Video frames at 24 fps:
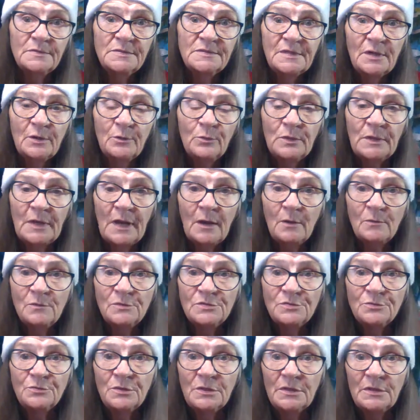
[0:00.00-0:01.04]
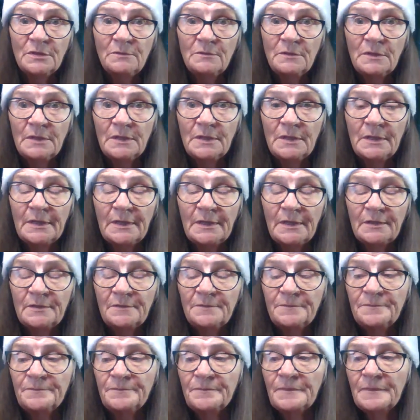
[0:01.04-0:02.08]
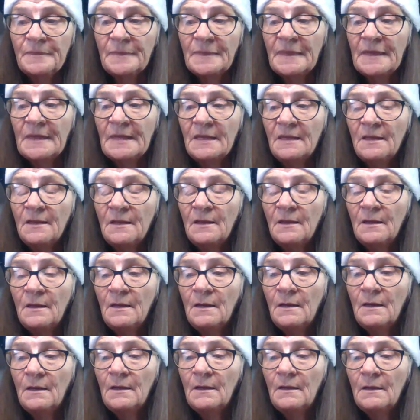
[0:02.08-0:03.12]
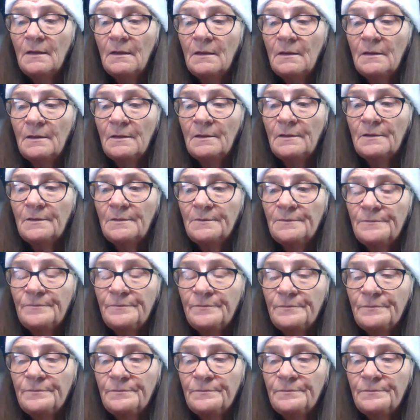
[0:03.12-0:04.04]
So when I was really, really young. Um,